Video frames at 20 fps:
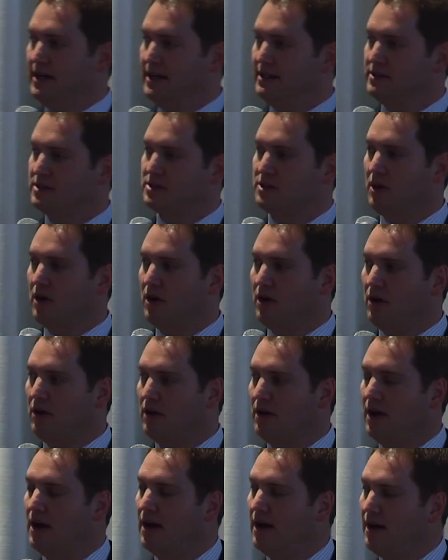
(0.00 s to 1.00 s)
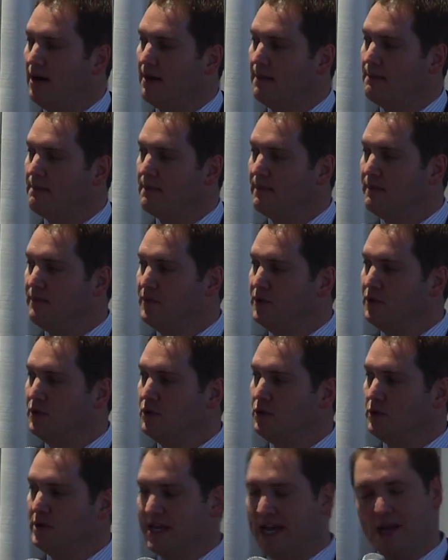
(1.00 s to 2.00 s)
install
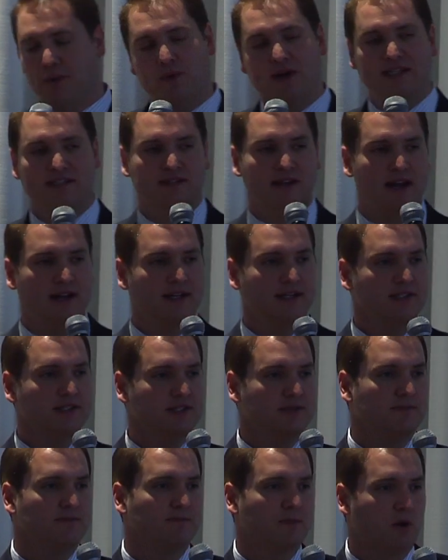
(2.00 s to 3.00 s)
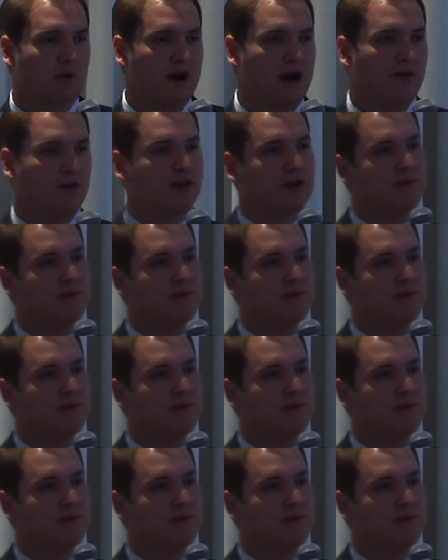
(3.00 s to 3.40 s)
new gateway signage around the